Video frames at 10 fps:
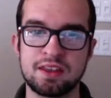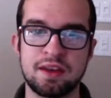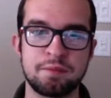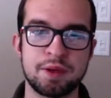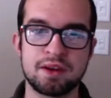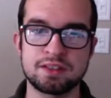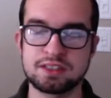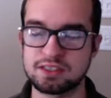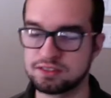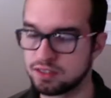that we don't
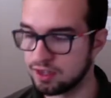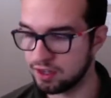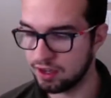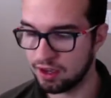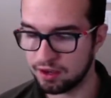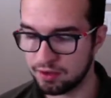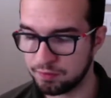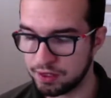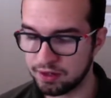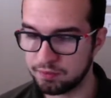just
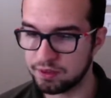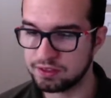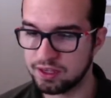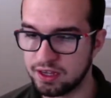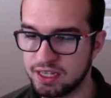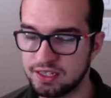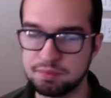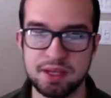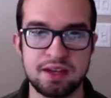read it one time